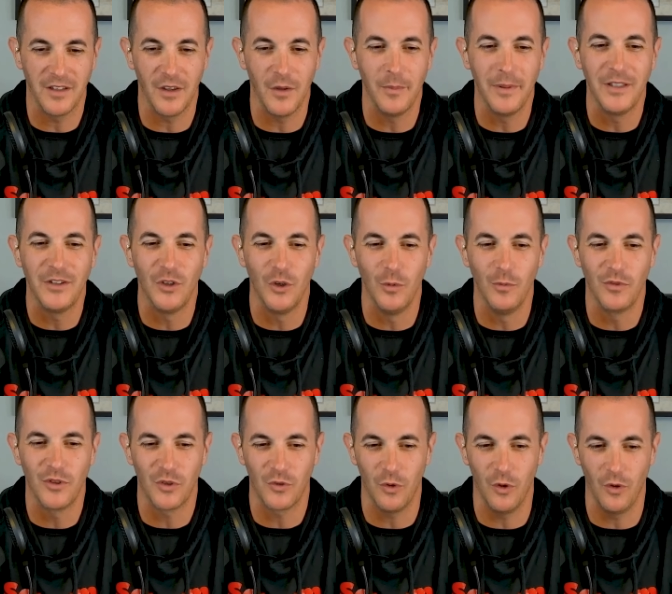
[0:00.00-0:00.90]
They'll be doom
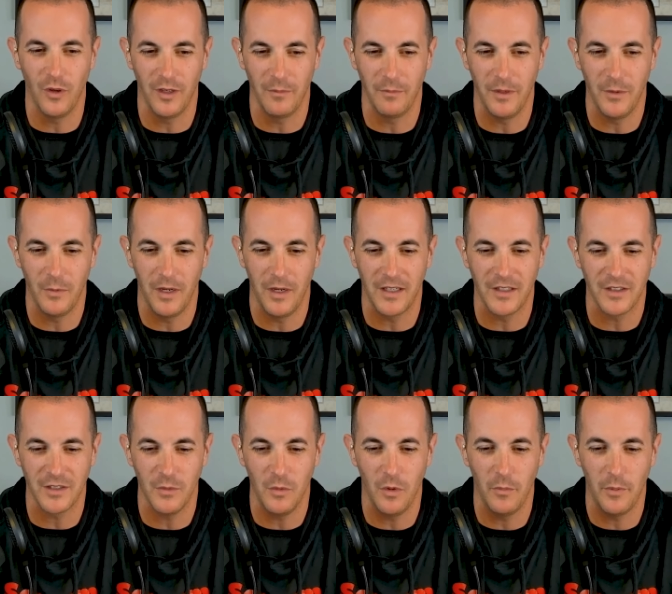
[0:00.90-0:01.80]
scrolling midway because
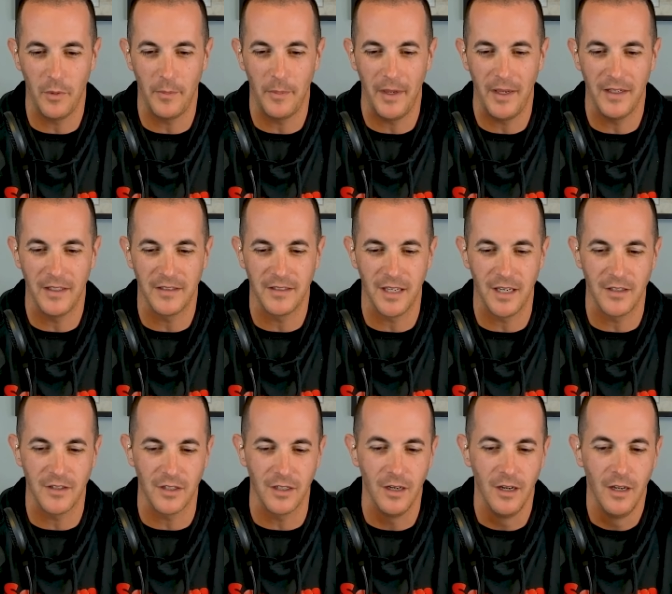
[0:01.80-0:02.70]
they won't be paying
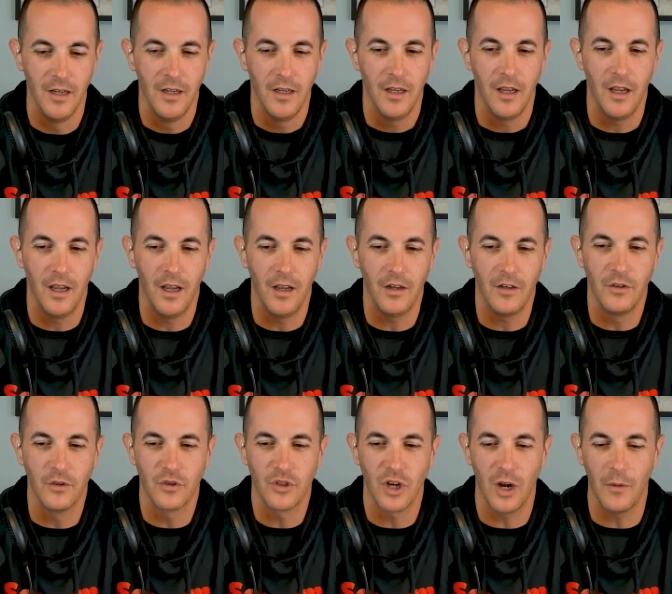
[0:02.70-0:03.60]
attention. Uh,
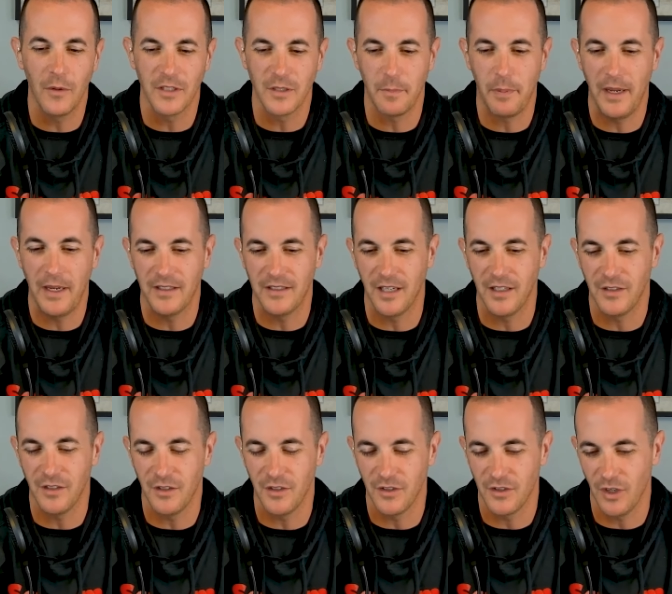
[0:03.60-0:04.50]
you should always pay
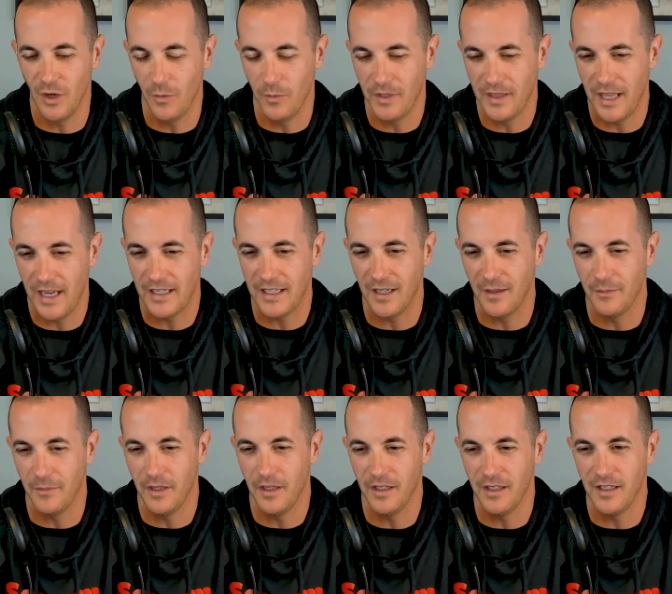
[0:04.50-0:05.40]
attention to Stone. We thank him.
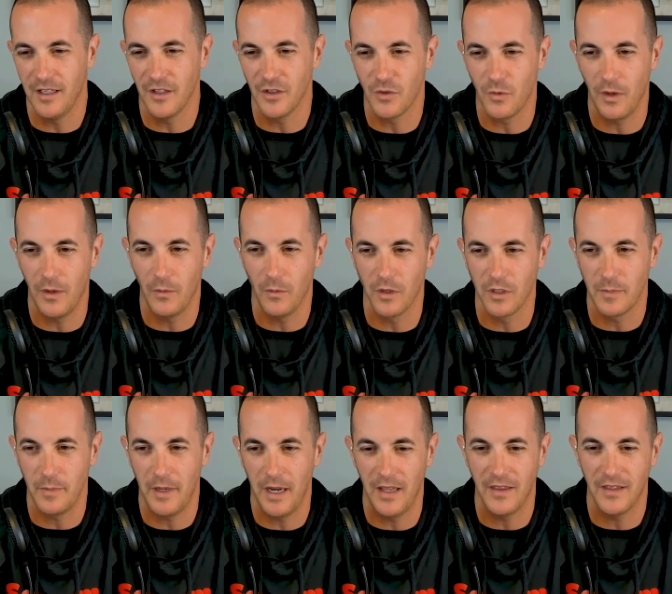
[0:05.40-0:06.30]
Uh, he does great works
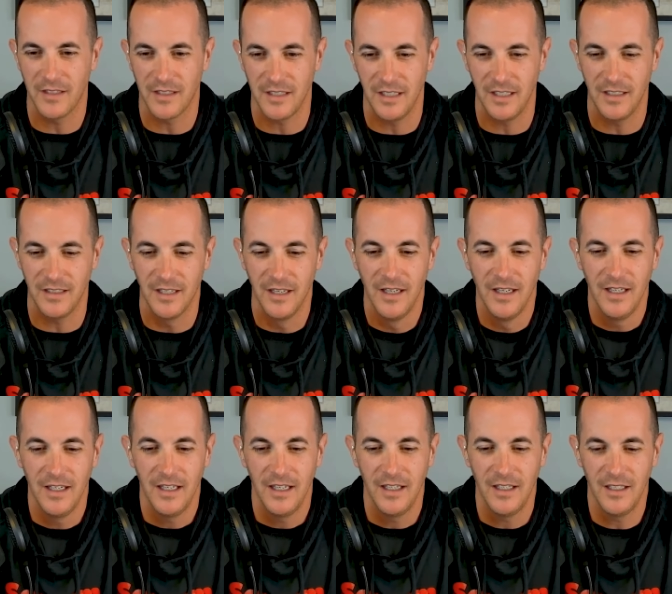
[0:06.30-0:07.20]
behind the scene.
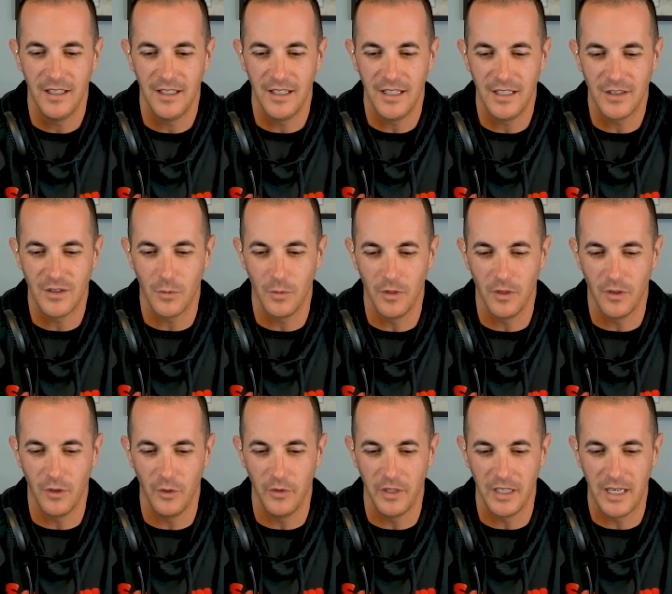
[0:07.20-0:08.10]
Uh, he's the real
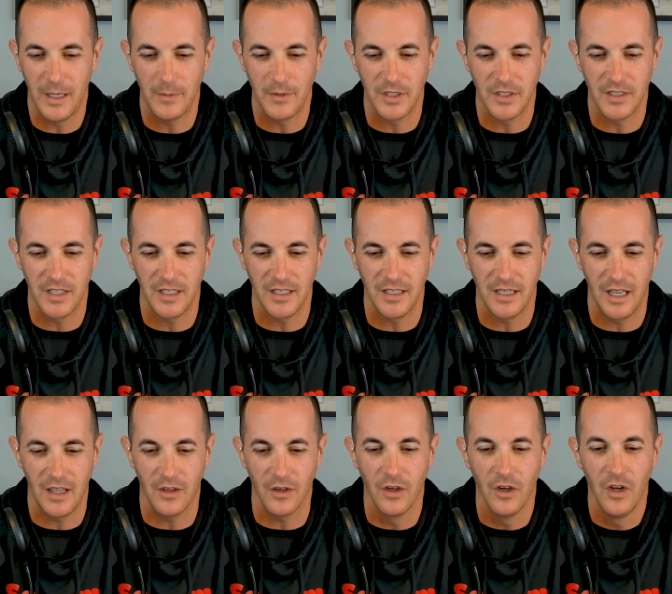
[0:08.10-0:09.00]
glue that keeps this thing together.